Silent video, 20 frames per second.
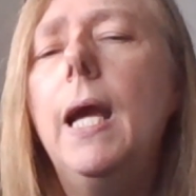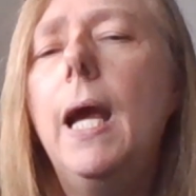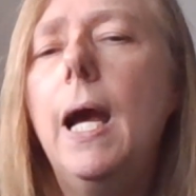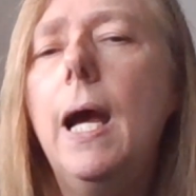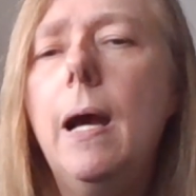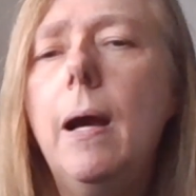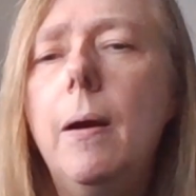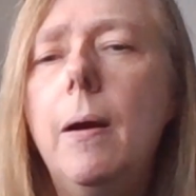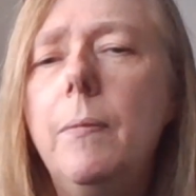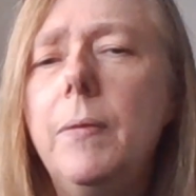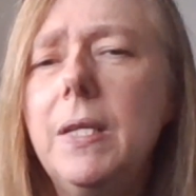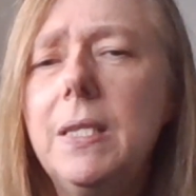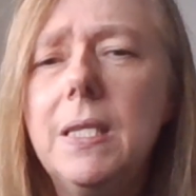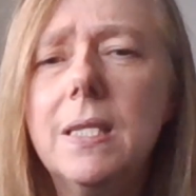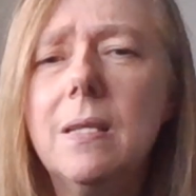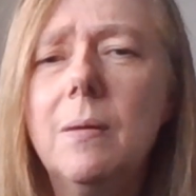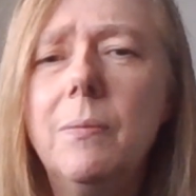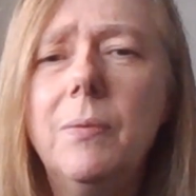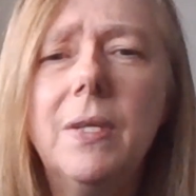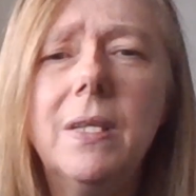This
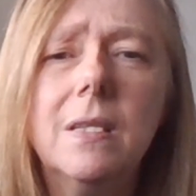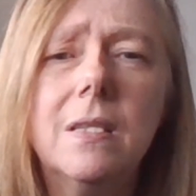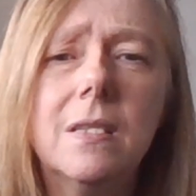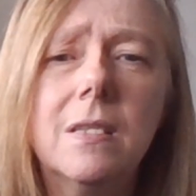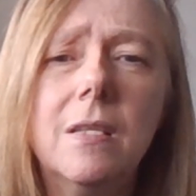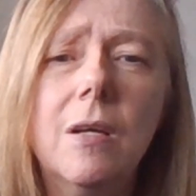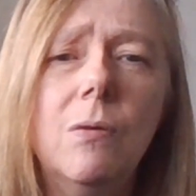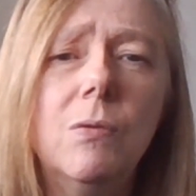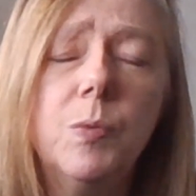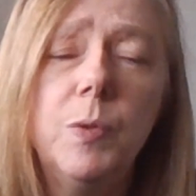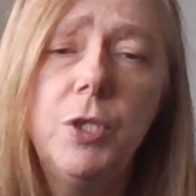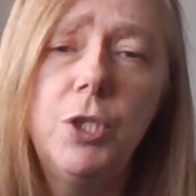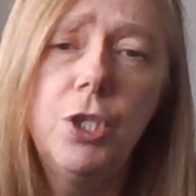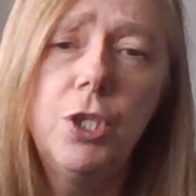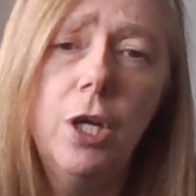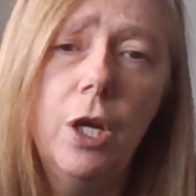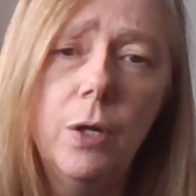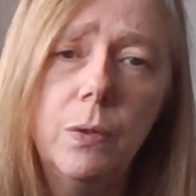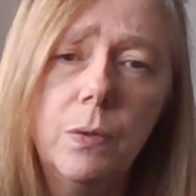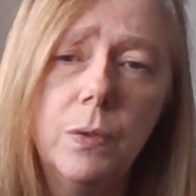is something as souls we
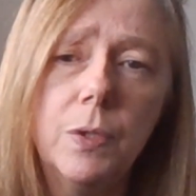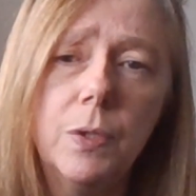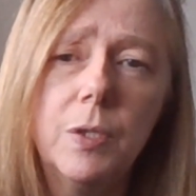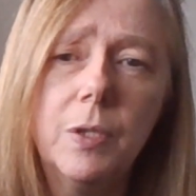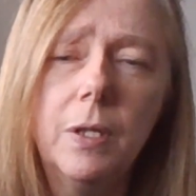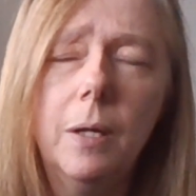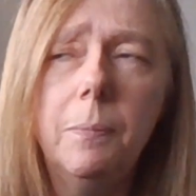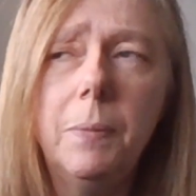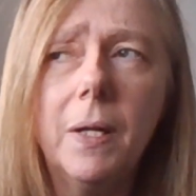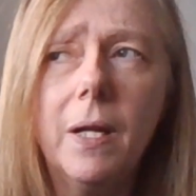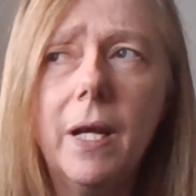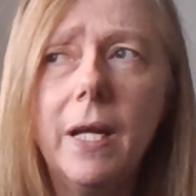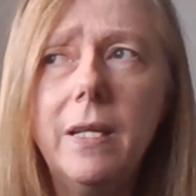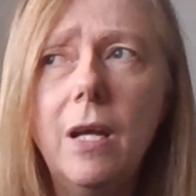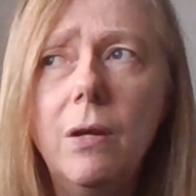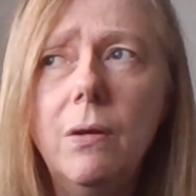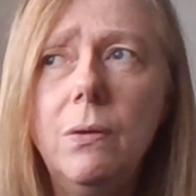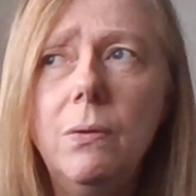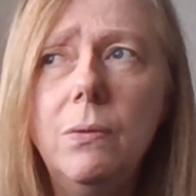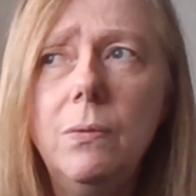chose, but I
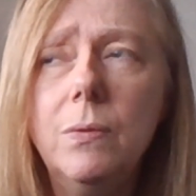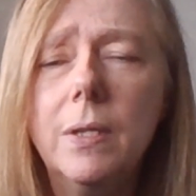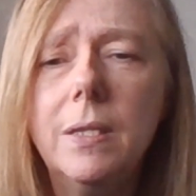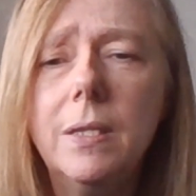know